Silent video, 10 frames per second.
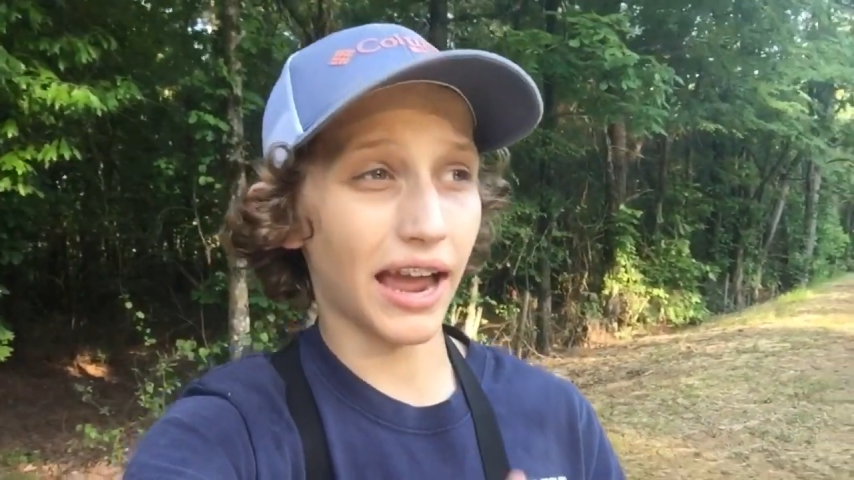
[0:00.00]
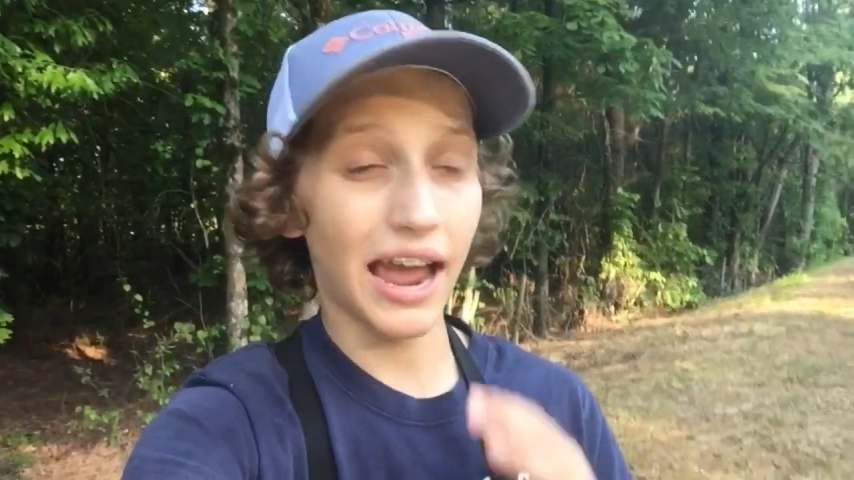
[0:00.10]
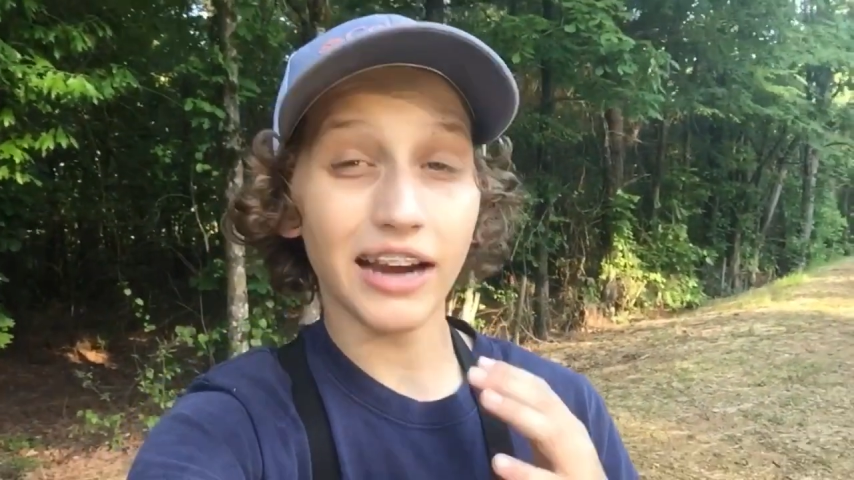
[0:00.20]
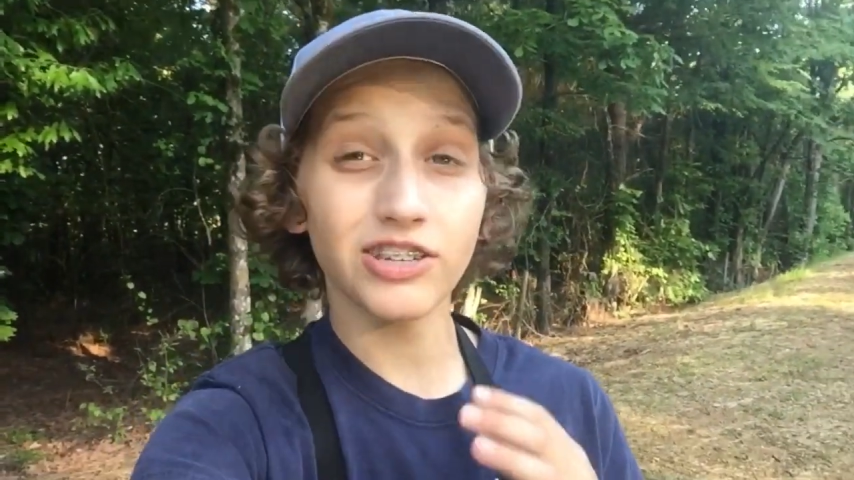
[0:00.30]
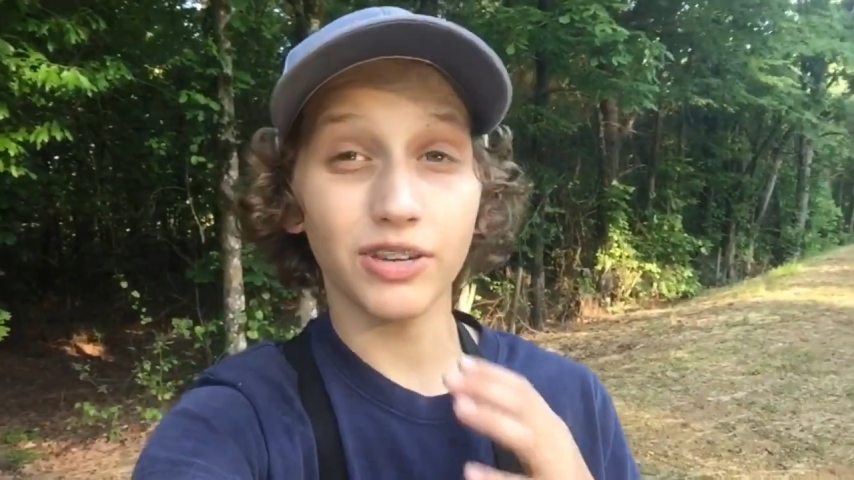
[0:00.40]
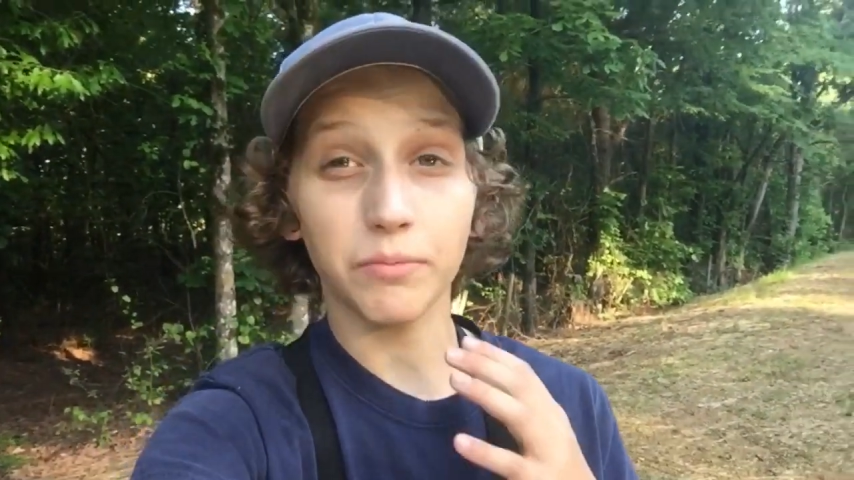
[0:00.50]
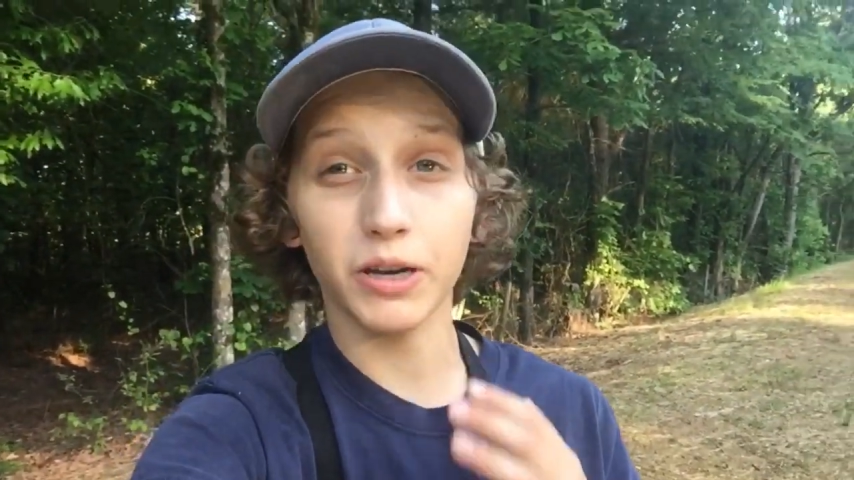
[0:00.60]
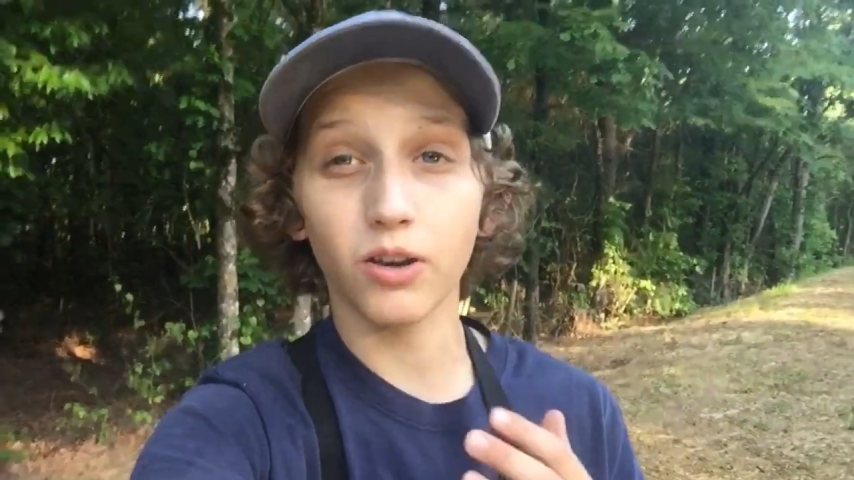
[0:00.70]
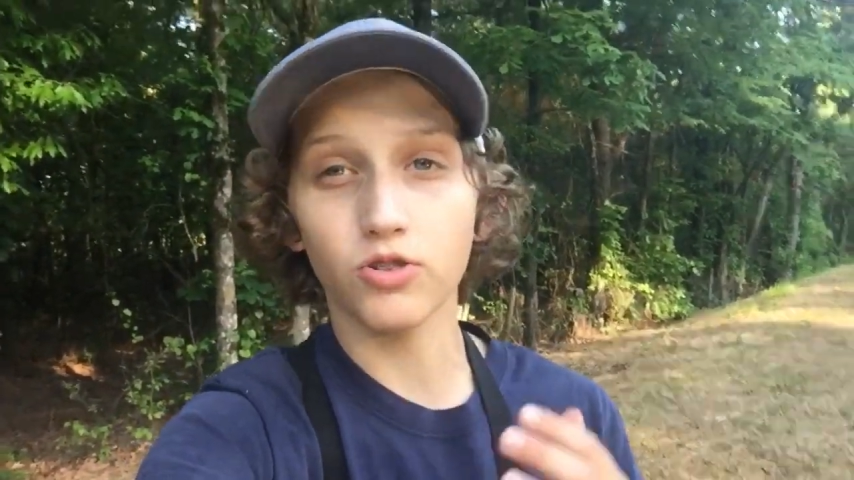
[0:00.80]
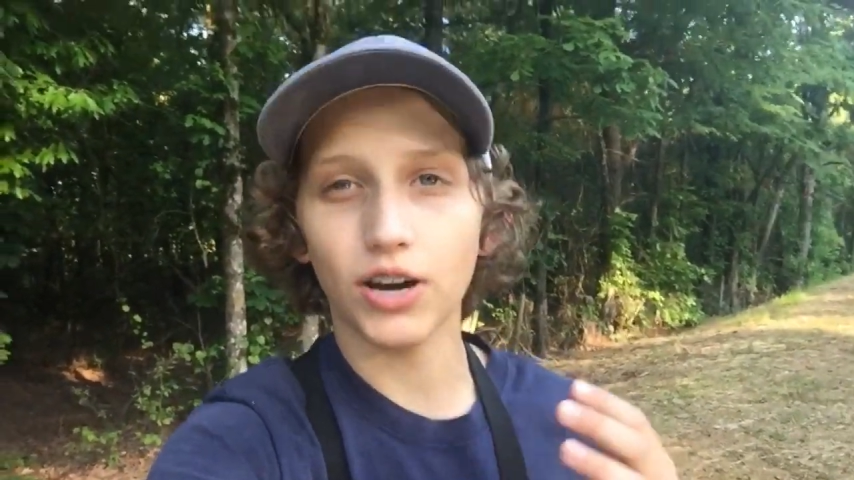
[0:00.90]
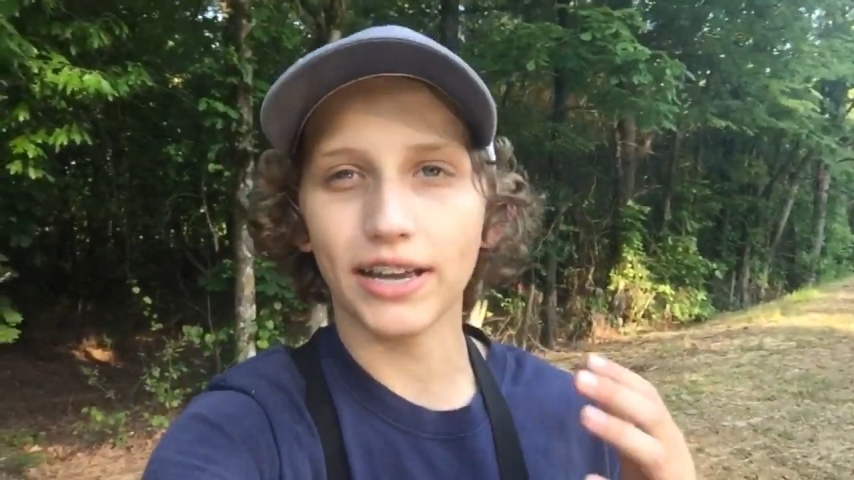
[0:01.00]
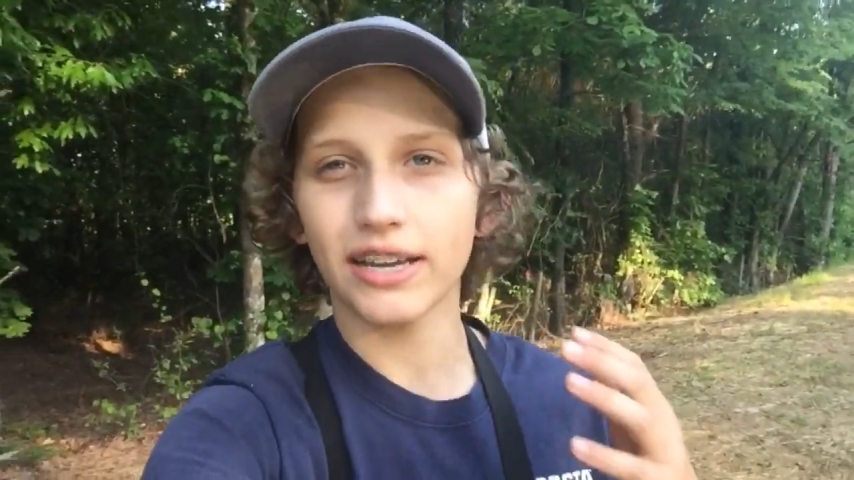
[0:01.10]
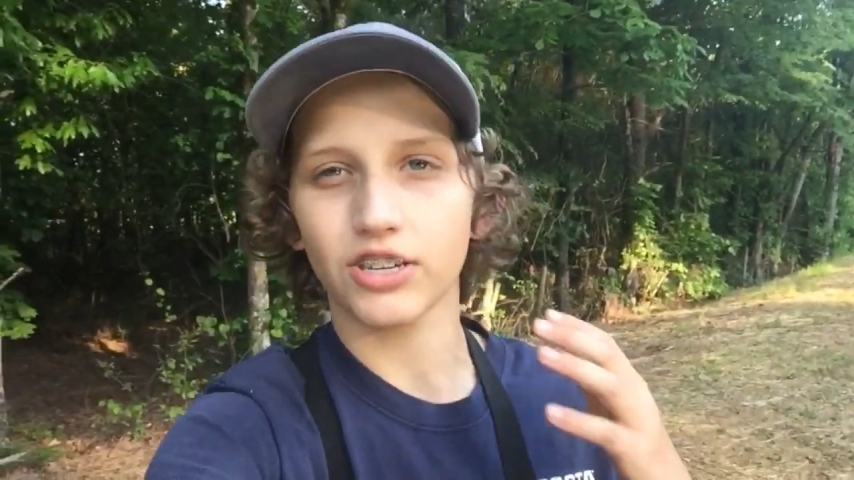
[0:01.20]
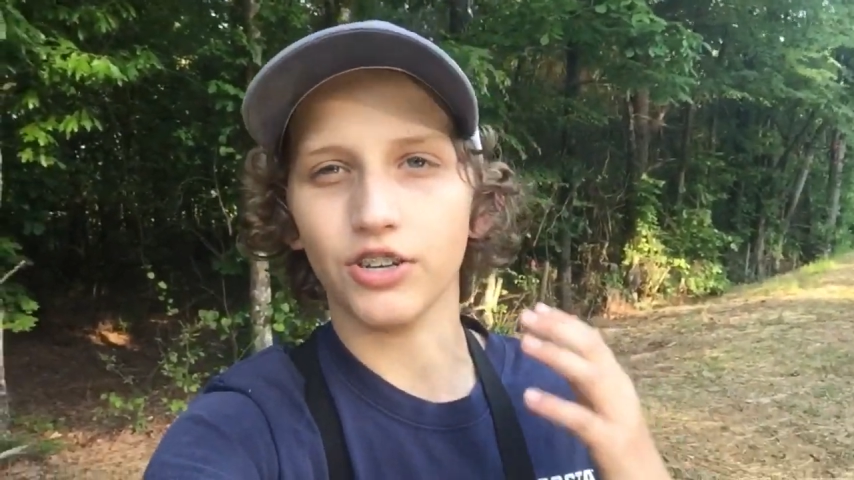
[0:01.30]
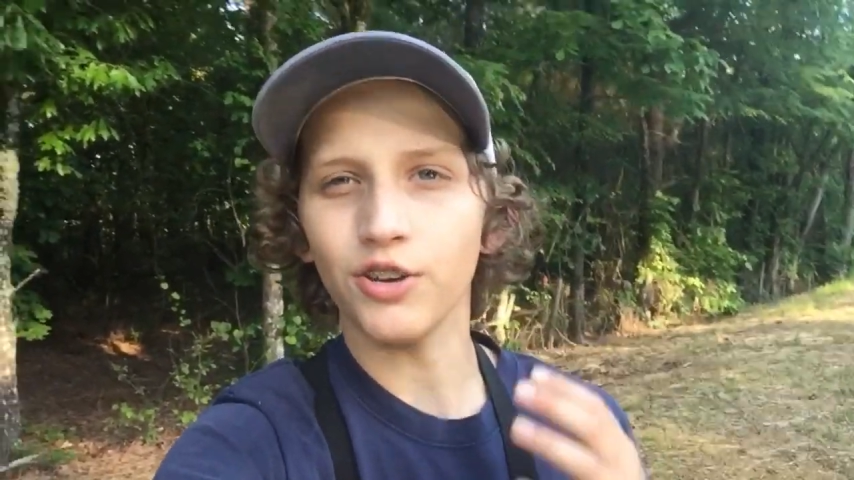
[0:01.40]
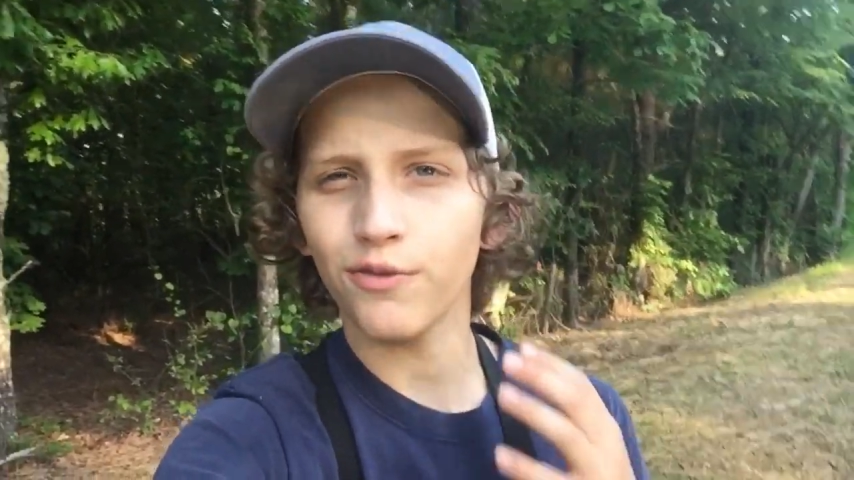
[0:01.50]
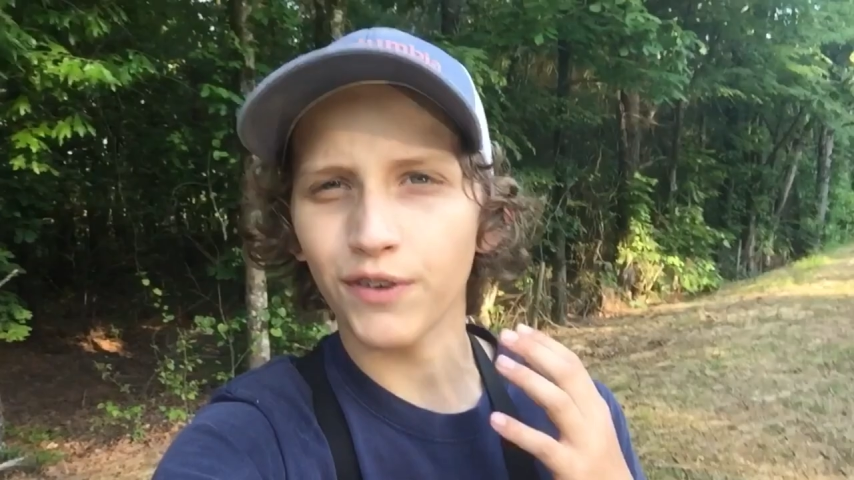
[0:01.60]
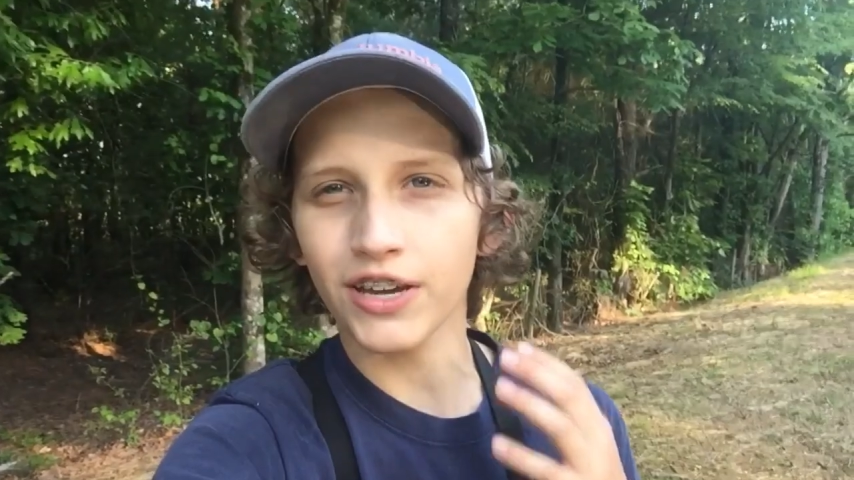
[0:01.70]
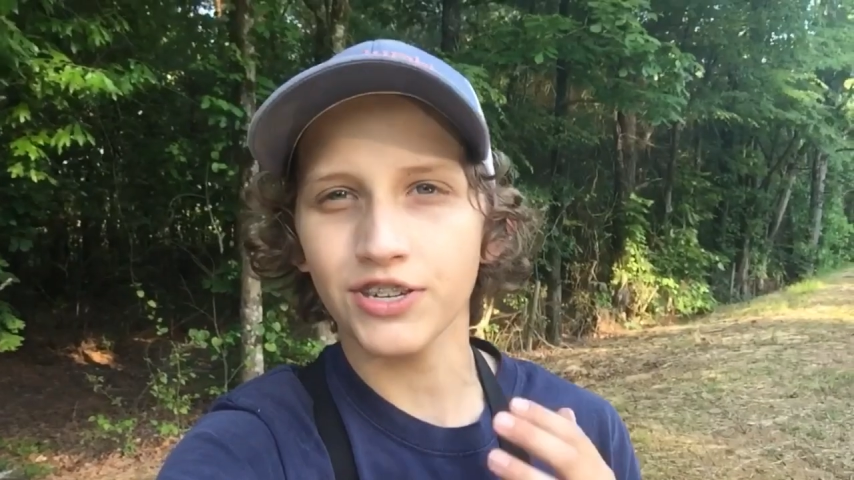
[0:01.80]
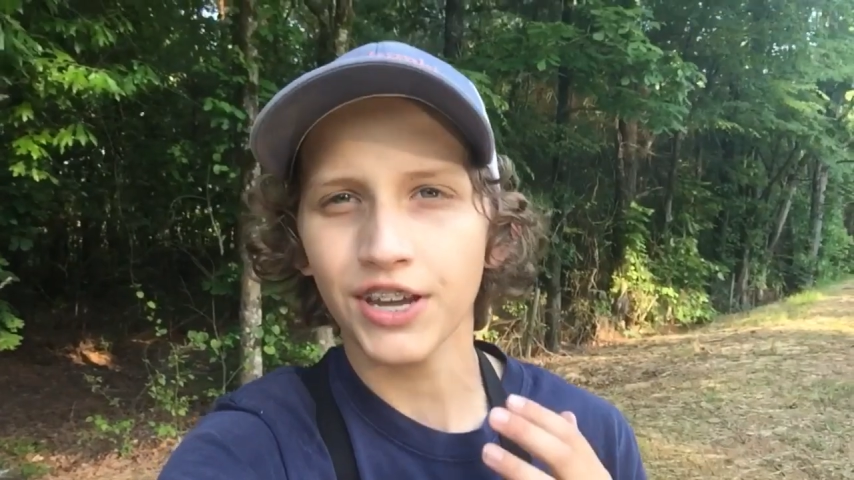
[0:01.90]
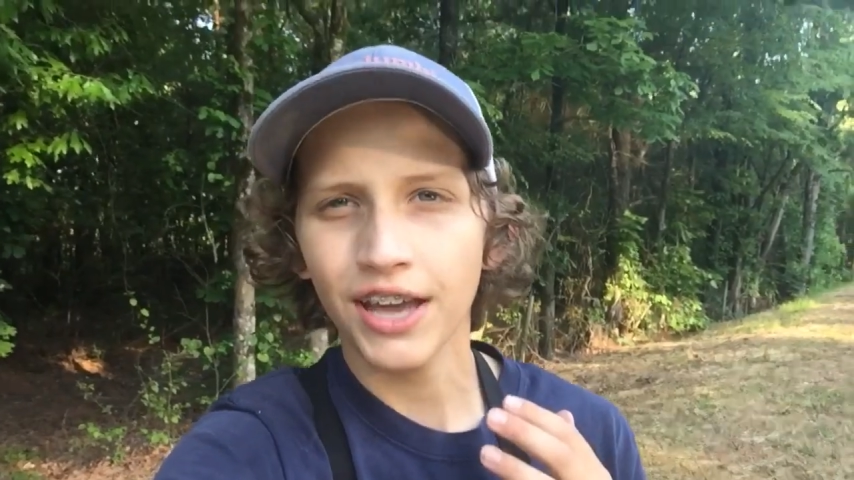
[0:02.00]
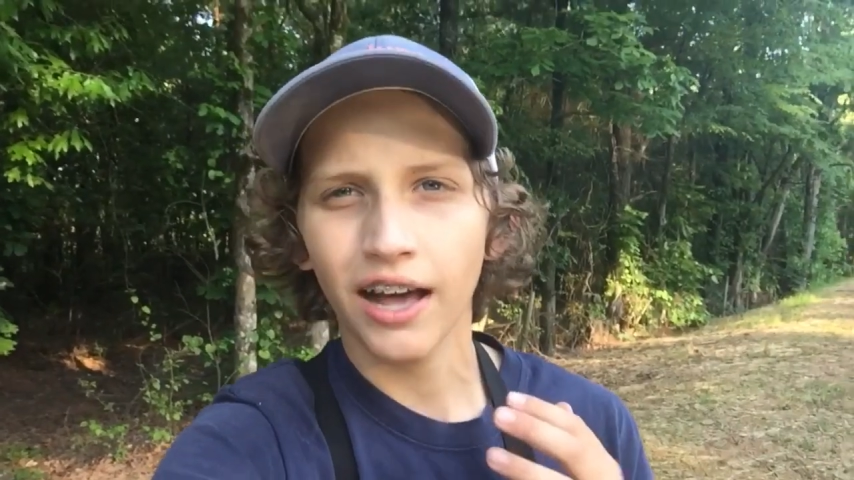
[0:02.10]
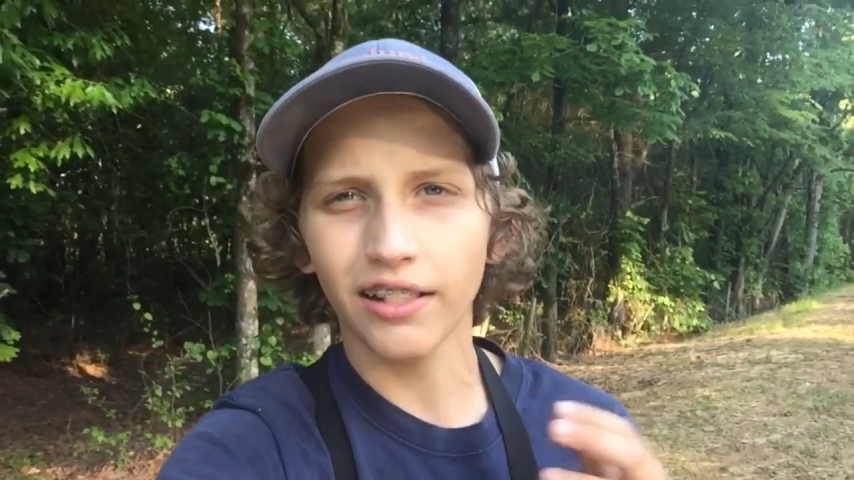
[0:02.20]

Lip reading: I actually am going to go try to catch a new fish.